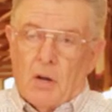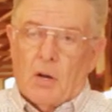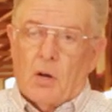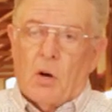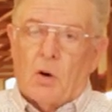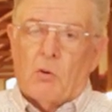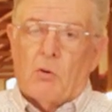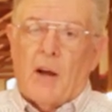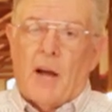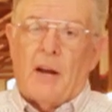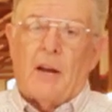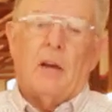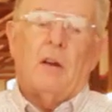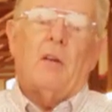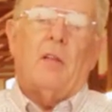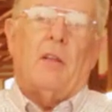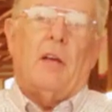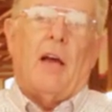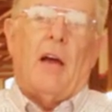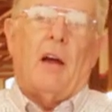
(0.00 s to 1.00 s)
to go right
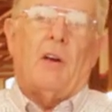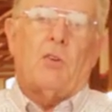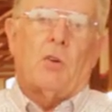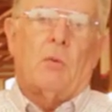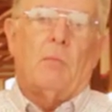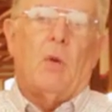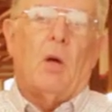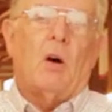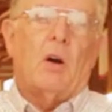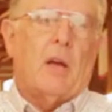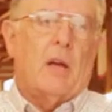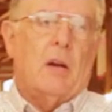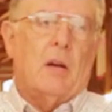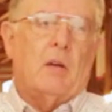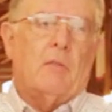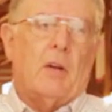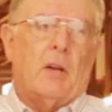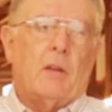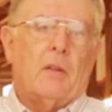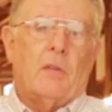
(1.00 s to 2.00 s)
into the actual milking
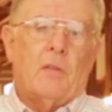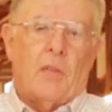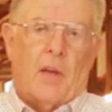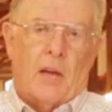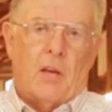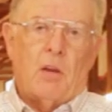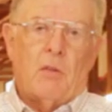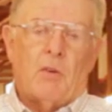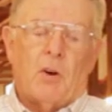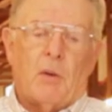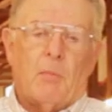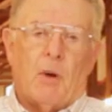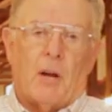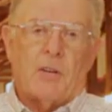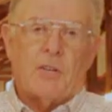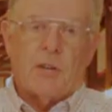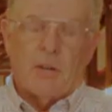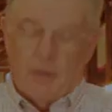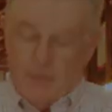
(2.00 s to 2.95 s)
of it. Thank you very much.